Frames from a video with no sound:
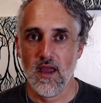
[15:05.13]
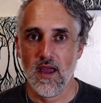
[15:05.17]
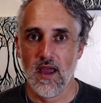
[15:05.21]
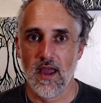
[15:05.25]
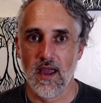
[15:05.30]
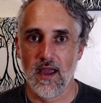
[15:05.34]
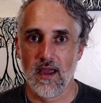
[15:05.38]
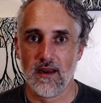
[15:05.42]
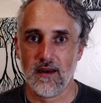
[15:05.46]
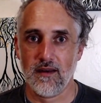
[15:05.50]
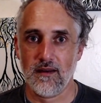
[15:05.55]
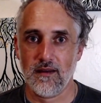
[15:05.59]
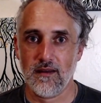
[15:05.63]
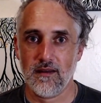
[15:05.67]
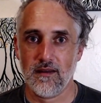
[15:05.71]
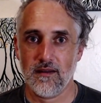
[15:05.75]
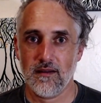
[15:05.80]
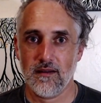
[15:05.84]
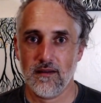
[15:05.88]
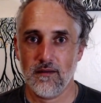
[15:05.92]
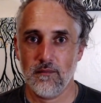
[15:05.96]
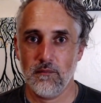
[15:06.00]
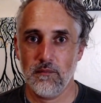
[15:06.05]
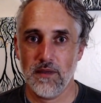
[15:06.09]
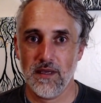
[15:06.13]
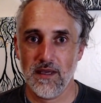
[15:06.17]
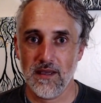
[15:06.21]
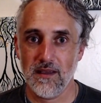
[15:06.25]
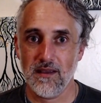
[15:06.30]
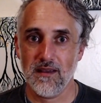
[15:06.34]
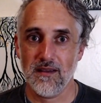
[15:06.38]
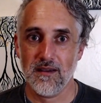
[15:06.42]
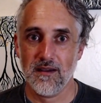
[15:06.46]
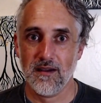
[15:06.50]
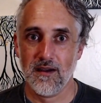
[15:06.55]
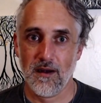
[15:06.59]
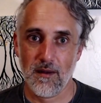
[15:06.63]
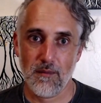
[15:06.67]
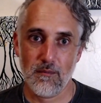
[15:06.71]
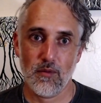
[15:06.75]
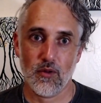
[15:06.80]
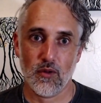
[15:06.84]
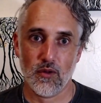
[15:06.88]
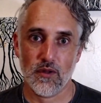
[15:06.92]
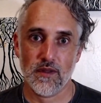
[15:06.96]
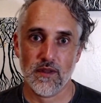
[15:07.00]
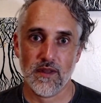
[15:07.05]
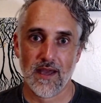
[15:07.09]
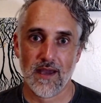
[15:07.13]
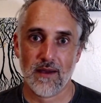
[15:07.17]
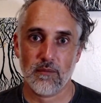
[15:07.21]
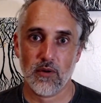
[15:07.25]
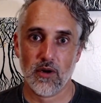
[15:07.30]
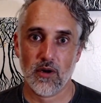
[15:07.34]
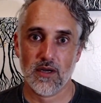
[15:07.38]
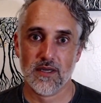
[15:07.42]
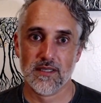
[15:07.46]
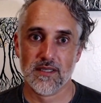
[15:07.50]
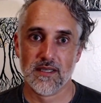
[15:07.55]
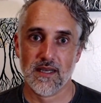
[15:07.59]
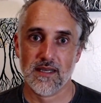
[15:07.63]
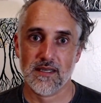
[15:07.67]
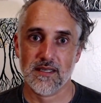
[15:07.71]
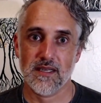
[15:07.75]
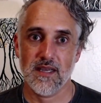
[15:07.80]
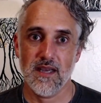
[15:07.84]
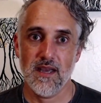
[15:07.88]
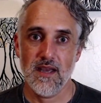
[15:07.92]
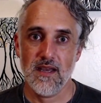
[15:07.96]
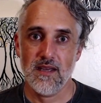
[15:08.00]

And be humble in that process.